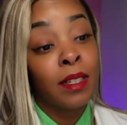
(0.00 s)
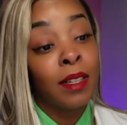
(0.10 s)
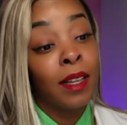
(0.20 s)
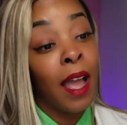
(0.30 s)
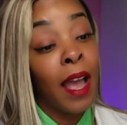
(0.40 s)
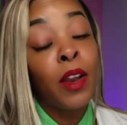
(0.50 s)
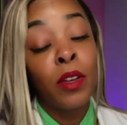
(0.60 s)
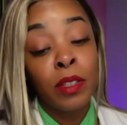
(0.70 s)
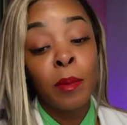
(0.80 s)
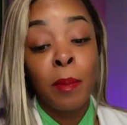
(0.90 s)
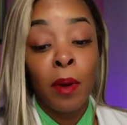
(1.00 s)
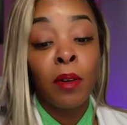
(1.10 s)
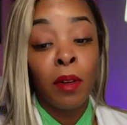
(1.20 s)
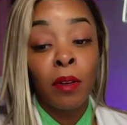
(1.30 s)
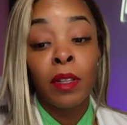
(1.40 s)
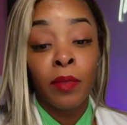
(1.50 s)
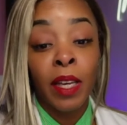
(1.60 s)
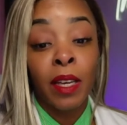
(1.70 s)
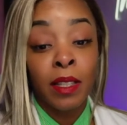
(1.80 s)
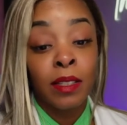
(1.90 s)
I know some people on
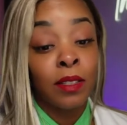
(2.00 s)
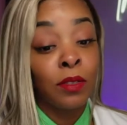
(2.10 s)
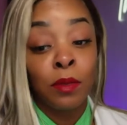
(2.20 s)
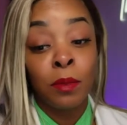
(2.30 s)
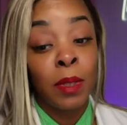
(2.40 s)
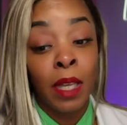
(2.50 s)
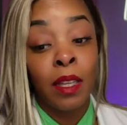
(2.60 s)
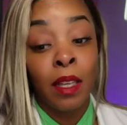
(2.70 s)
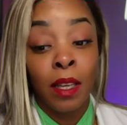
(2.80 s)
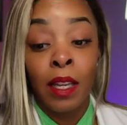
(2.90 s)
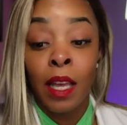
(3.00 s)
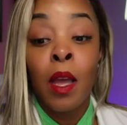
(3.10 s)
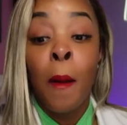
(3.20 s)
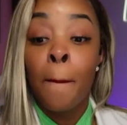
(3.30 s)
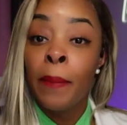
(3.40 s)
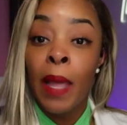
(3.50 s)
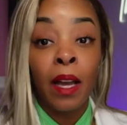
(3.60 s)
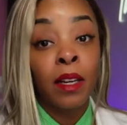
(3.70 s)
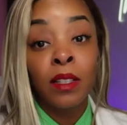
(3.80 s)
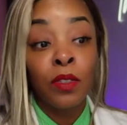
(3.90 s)
OnlyFans. Shoot, yeah, yeah, they
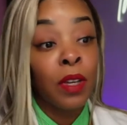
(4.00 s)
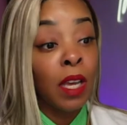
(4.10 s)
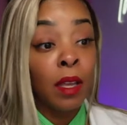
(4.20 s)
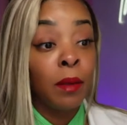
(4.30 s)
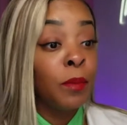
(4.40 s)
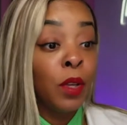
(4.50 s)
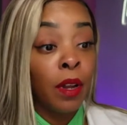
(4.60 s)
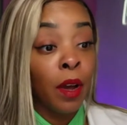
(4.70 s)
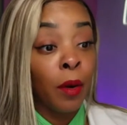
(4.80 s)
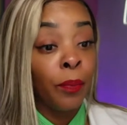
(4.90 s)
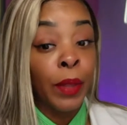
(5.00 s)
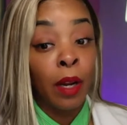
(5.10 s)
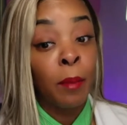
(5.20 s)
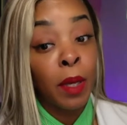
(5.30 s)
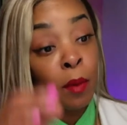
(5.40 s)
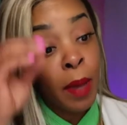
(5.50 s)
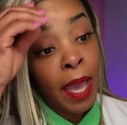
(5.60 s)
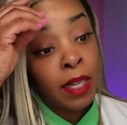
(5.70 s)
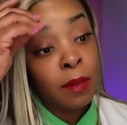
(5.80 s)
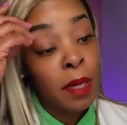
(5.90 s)
not because you ain't, you know, that don't mean
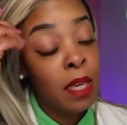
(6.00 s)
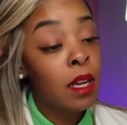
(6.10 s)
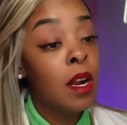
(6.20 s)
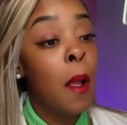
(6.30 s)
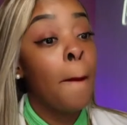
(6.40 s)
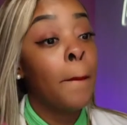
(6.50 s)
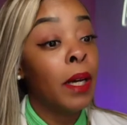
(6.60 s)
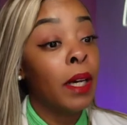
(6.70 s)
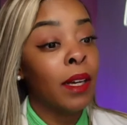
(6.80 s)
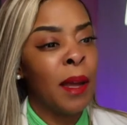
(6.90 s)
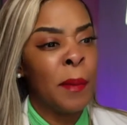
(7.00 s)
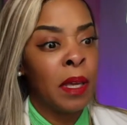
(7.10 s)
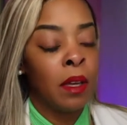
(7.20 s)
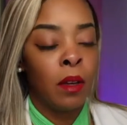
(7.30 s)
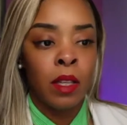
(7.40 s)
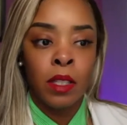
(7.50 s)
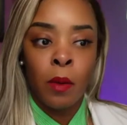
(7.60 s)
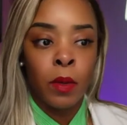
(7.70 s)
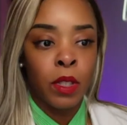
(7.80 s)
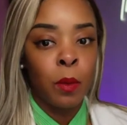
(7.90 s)
bad to me. But I mean, is that
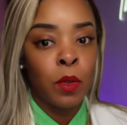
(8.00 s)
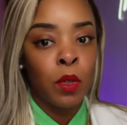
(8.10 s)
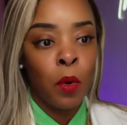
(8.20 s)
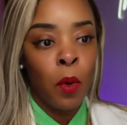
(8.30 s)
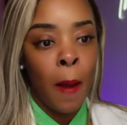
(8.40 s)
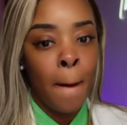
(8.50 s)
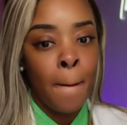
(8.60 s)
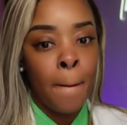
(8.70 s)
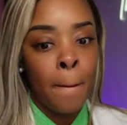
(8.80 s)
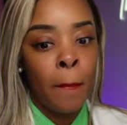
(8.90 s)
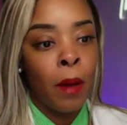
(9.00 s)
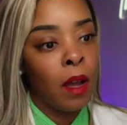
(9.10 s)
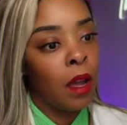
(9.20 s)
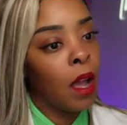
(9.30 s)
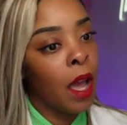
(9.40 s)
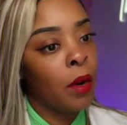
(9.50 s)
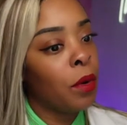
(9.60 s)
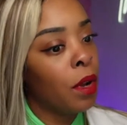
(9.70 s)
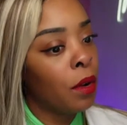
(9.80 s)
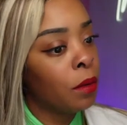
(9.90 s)
what she was doing? I don't
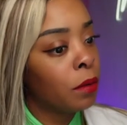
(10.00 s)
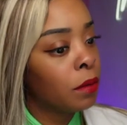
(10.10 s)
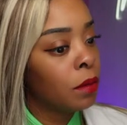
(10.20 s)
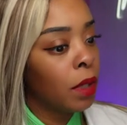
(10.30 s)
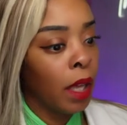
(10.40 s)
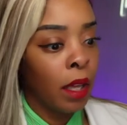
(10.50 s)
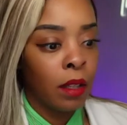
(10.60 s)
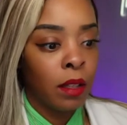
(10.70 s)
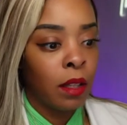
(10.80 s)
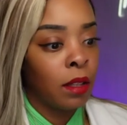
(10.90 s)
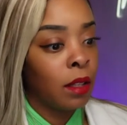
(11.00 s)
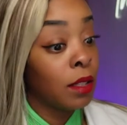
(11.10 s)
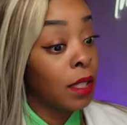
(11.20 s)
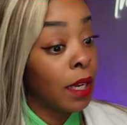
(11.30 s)
know. And is that how